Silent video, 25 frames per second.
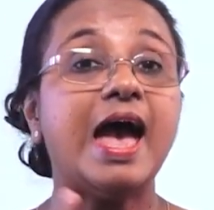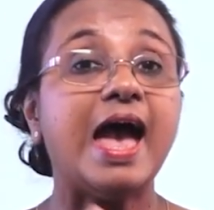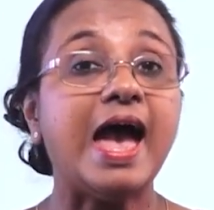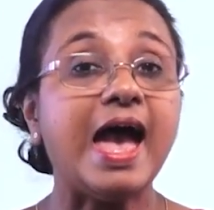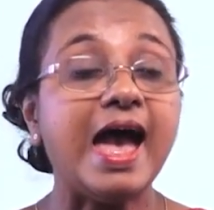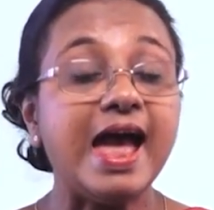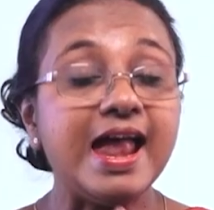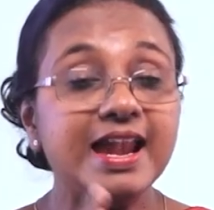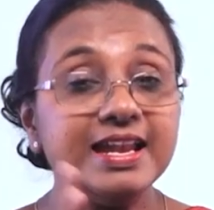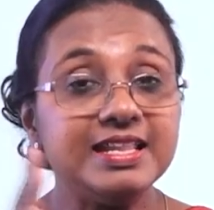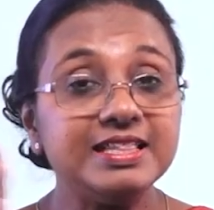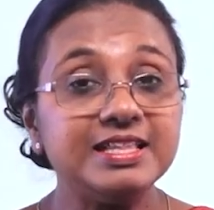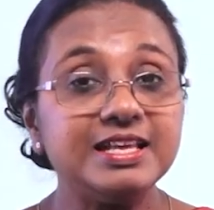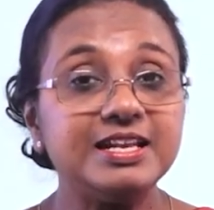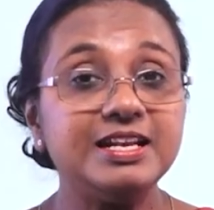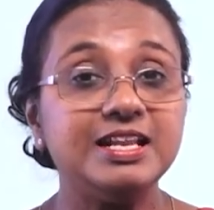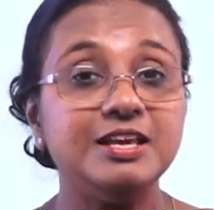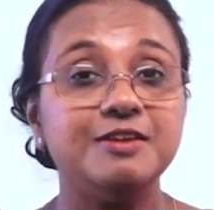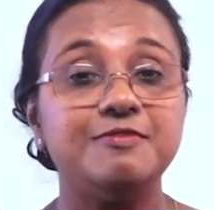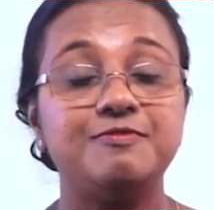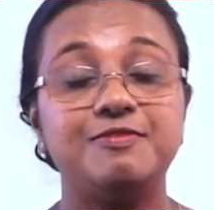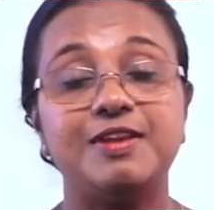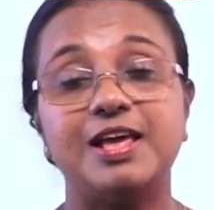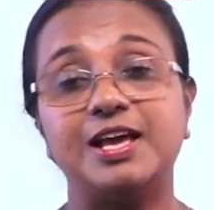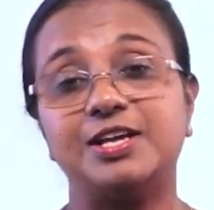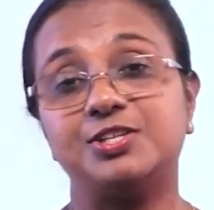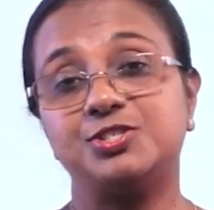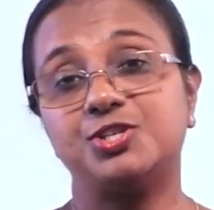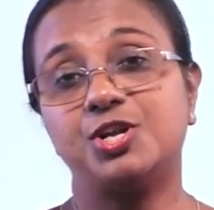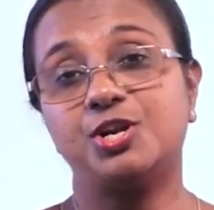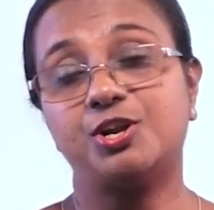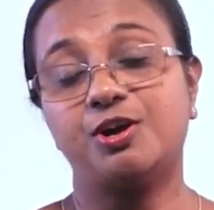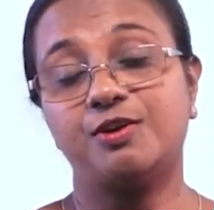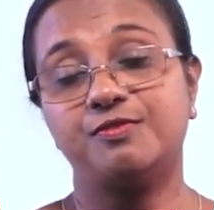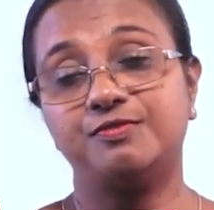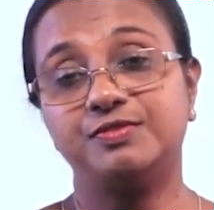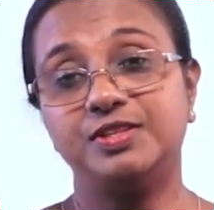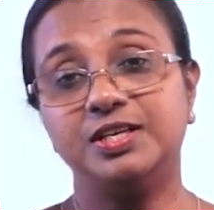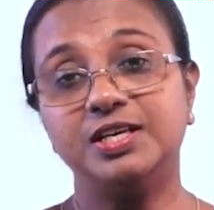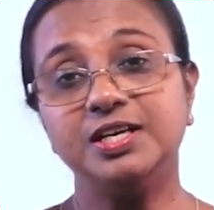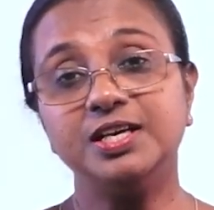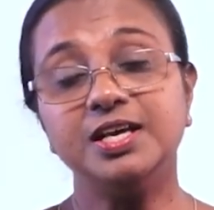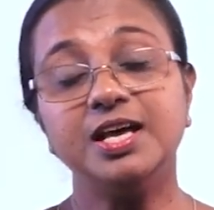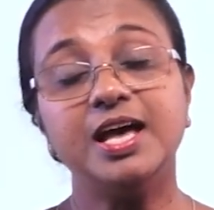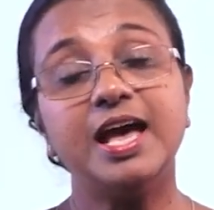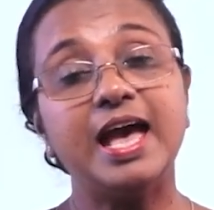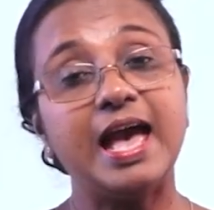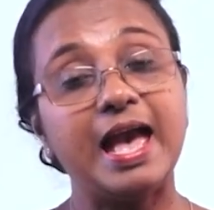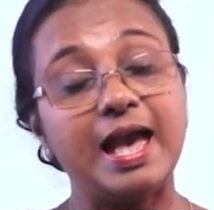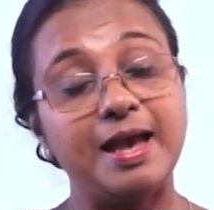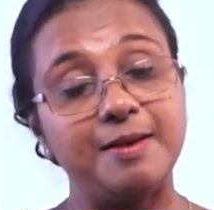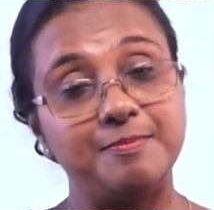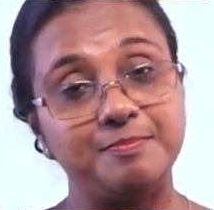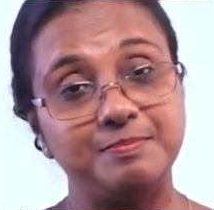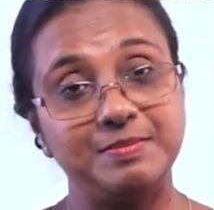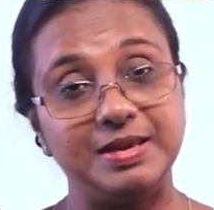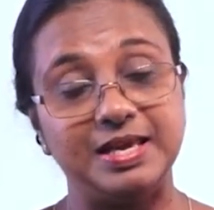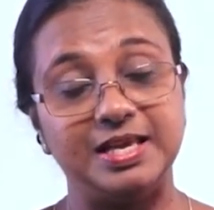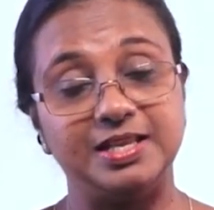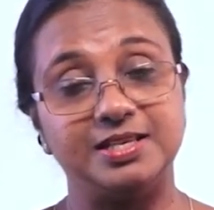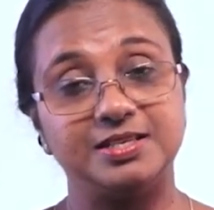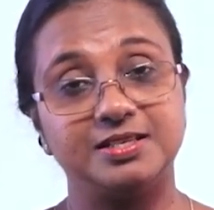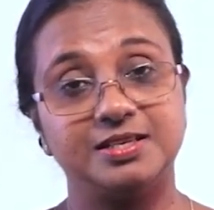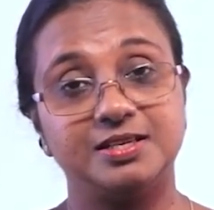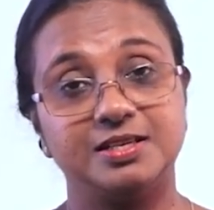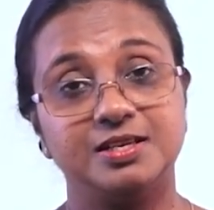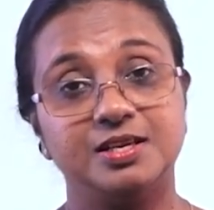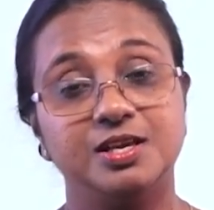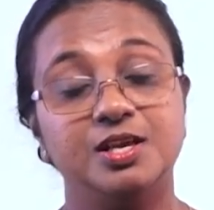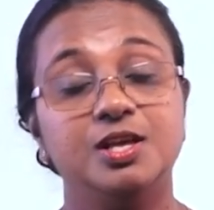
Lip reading: and the deflection of the ammeter.